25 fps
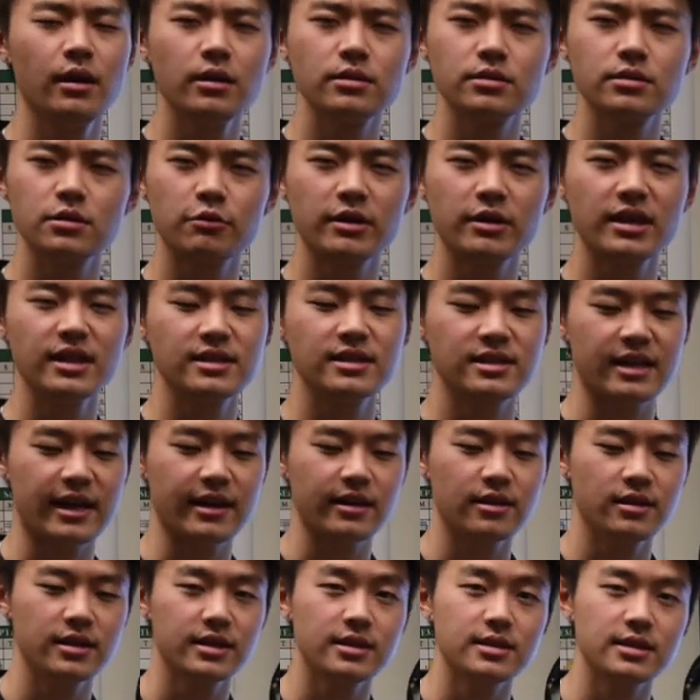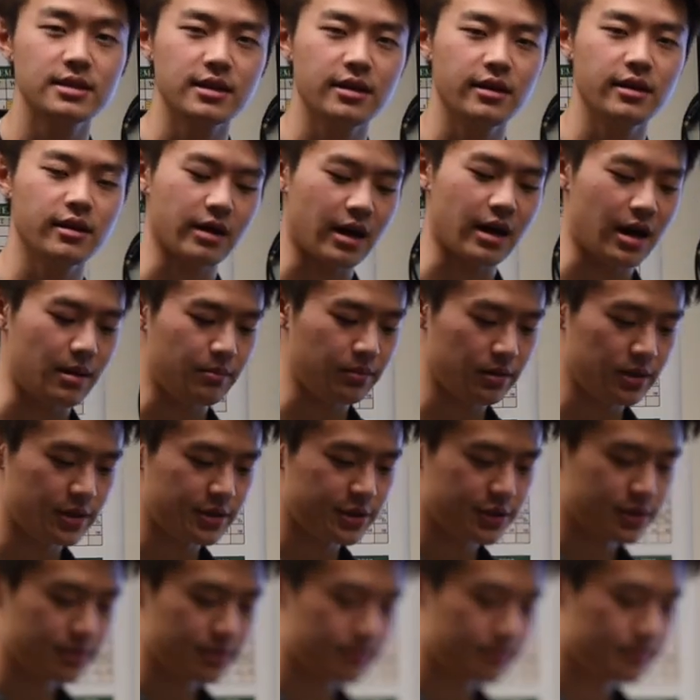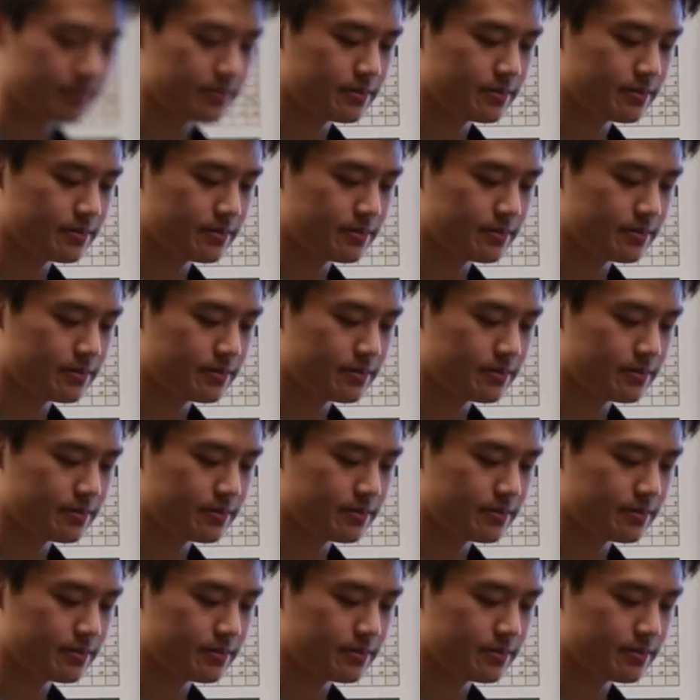So what exactly did he accomplish?